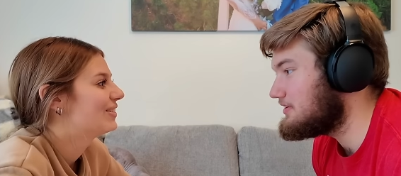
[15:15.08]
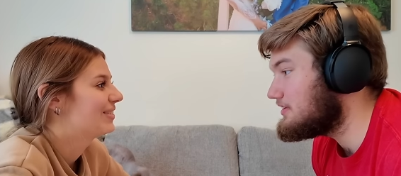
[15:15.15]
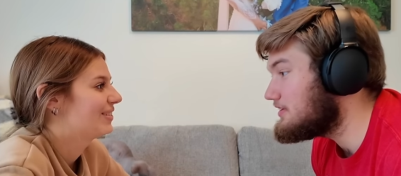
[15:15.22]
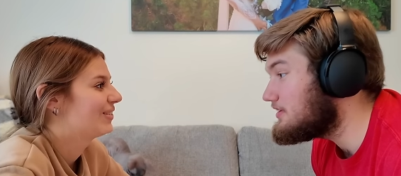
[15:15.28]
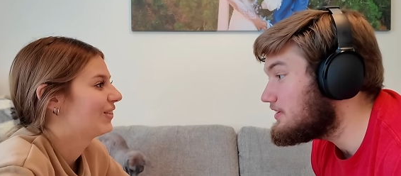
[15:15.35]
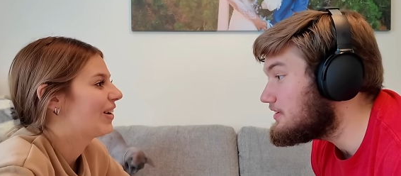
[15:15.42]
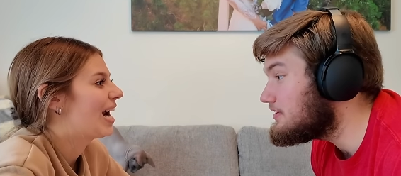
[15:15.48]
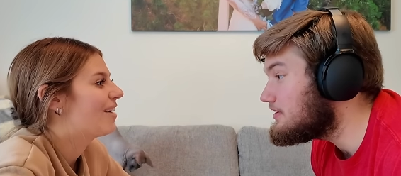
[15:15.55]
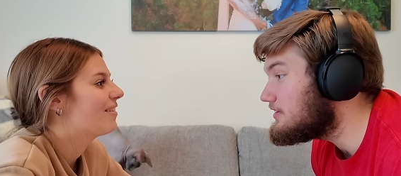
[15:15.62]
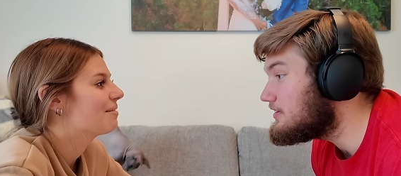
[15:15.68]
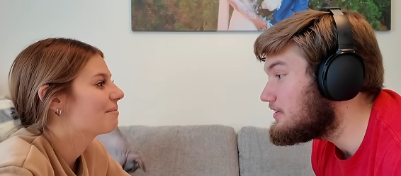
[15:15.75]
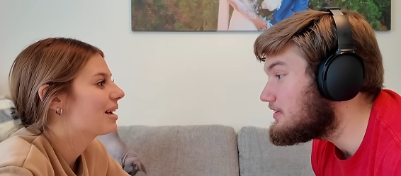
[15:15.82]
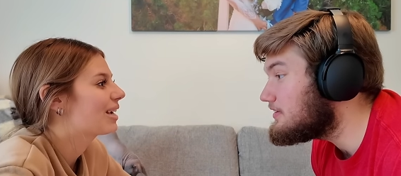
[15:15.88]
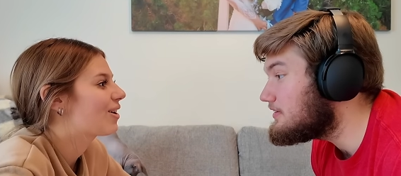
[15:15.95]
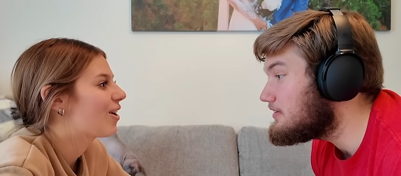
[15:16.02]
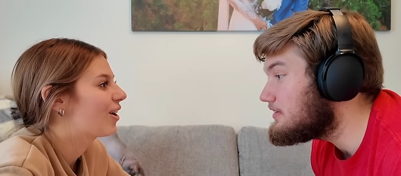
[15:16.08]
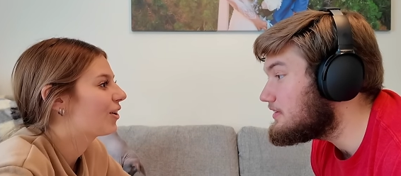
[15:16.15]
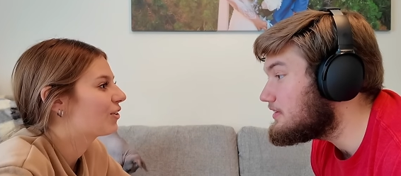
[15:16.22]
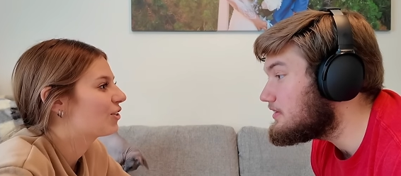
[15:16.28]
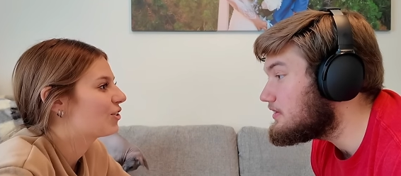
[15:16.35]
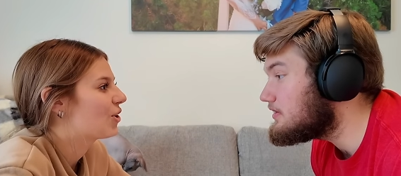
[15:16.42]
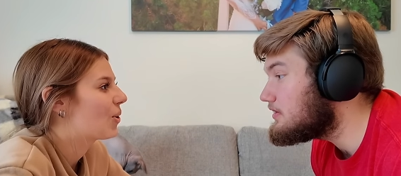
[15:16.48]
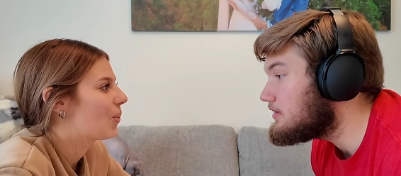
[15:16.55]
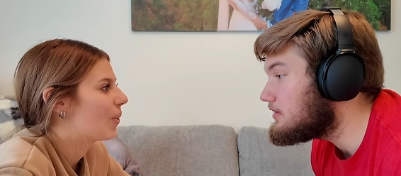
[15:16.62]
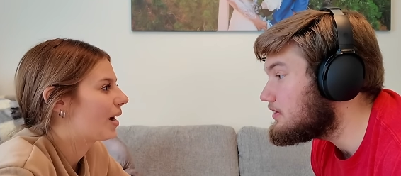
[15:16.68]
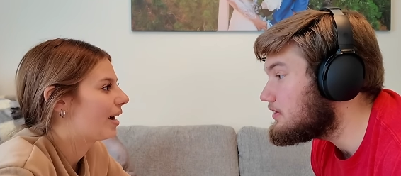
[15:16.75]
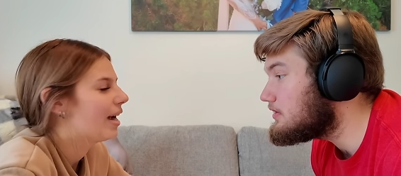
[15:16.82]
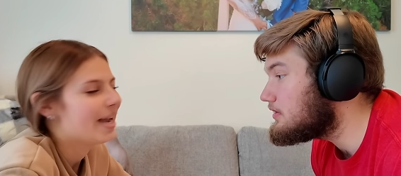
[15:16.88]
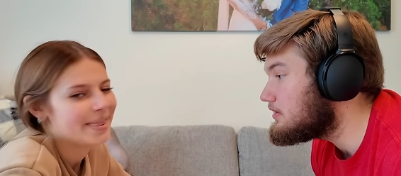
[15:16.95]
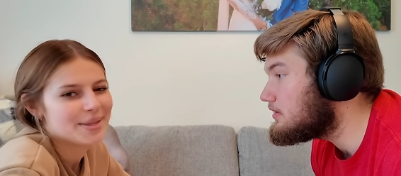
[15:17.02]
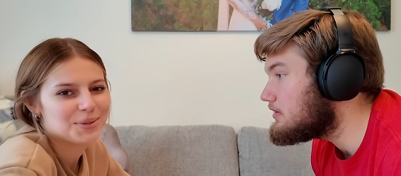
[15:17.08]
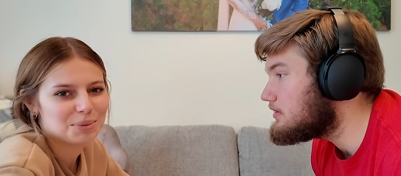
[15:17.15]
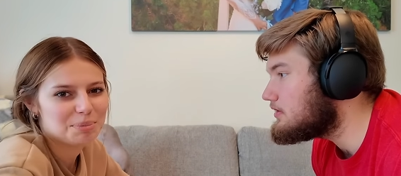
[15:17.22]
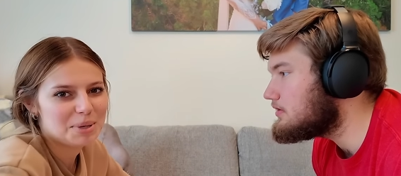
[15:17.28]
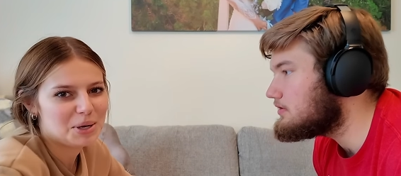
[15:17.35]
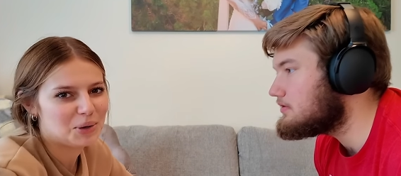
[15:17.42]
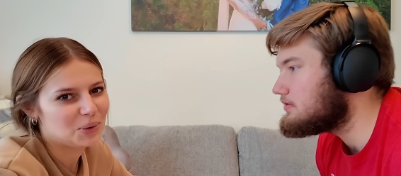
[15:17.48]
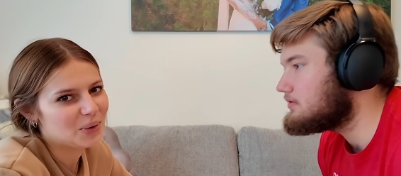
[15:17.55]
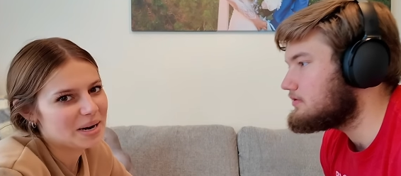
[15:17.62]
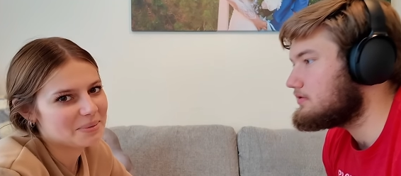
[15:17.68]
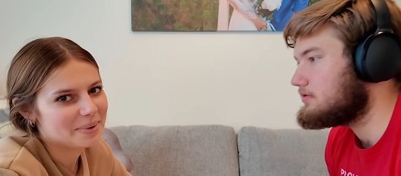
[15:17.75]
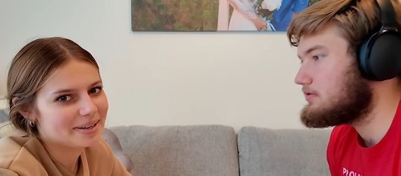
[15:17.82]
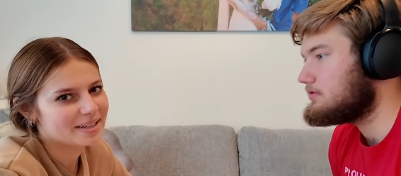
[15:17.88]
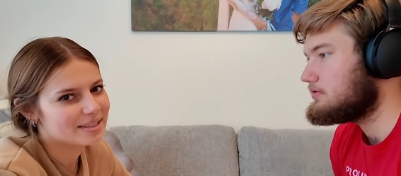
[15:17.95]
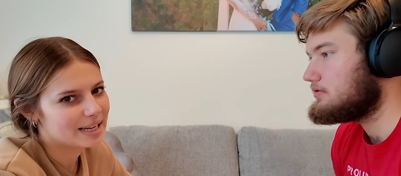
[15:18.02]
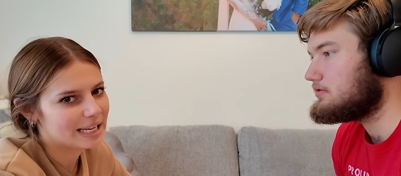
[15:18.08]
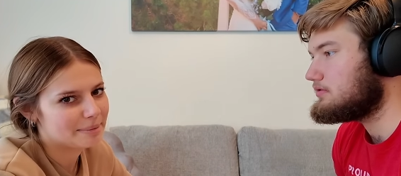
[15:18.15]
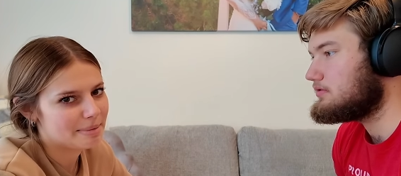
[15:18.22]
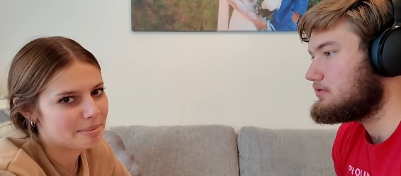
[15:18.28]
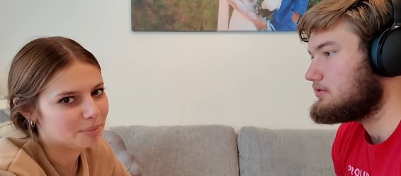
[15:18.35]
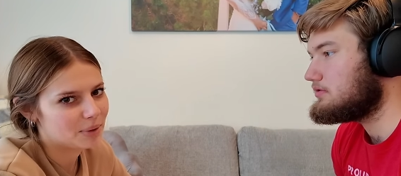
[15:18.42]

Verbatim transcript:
Speaker 1: Driving my car to nowhere. This would be a great way to tell him I'm